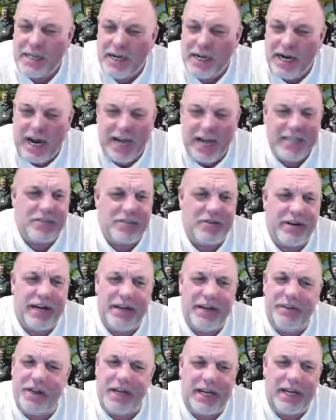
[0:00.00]
I don't know,
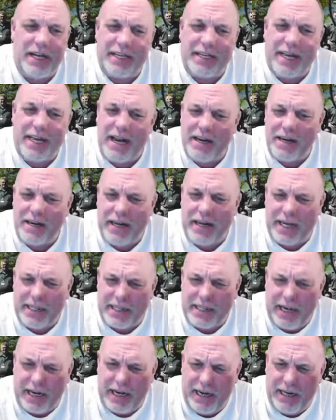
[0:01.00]
anything like that? You guys
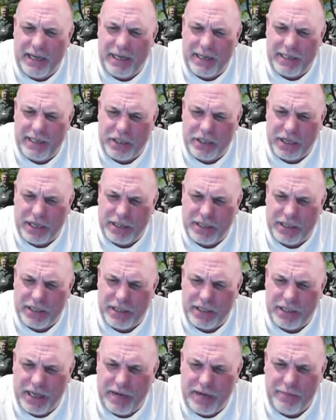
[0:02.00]
got any
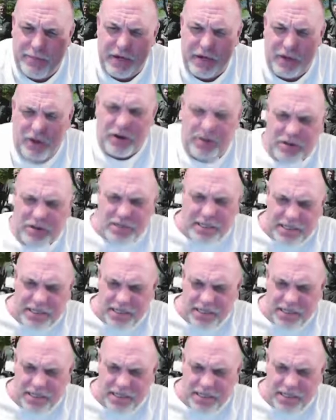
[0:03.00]
suggestions? Let me know.